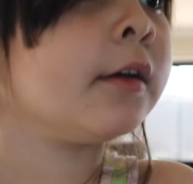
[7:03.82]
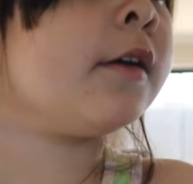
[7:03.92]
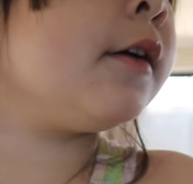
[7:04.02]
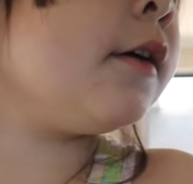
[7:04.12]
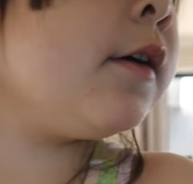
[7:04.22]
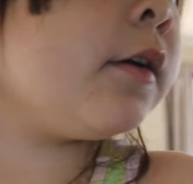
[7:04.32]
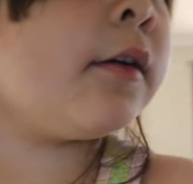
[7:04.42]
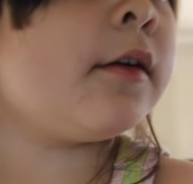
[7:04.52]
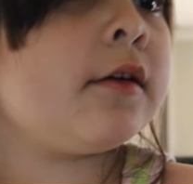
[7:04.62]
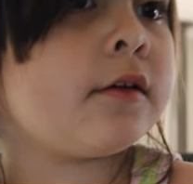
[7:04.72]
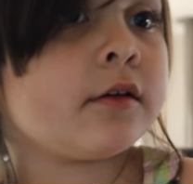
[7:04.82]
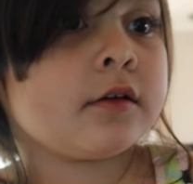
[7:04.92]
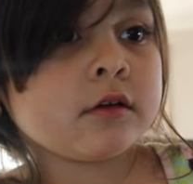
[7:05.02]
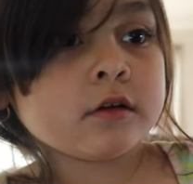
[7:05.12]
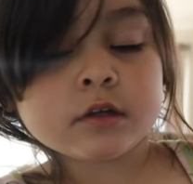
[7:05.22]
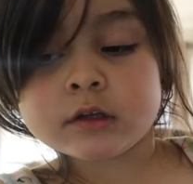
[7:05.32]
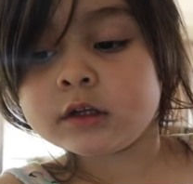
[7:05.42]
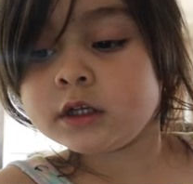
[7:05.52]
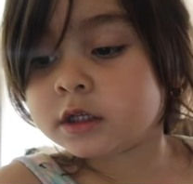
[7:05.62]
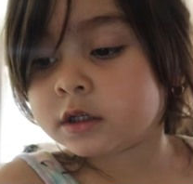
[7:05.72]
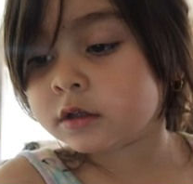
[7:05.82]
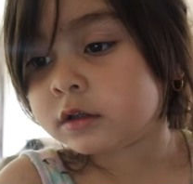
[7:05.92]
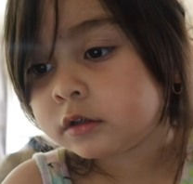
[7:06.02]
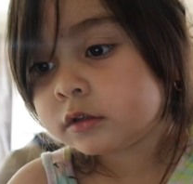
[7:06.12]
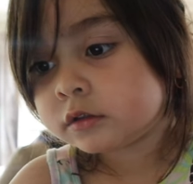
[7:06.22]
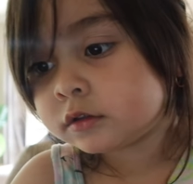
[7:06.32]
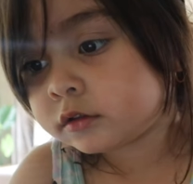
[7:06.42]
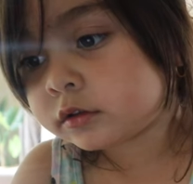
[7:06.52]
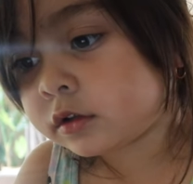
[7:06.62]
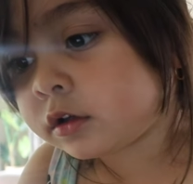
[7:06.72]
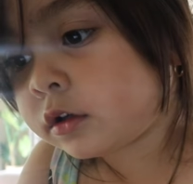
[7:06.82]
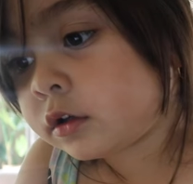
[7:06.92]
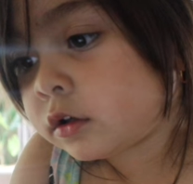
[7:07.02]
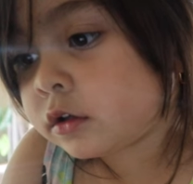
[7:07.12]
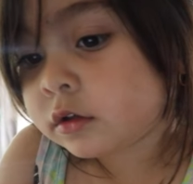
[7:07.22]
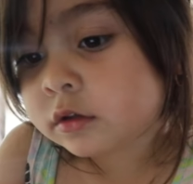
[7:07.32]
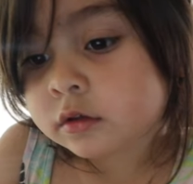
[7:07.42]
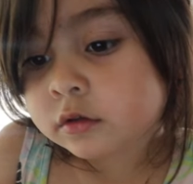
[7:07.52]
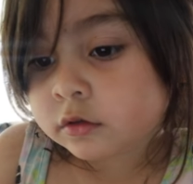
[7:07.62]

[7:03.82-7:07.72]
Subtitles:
Nobody speaks.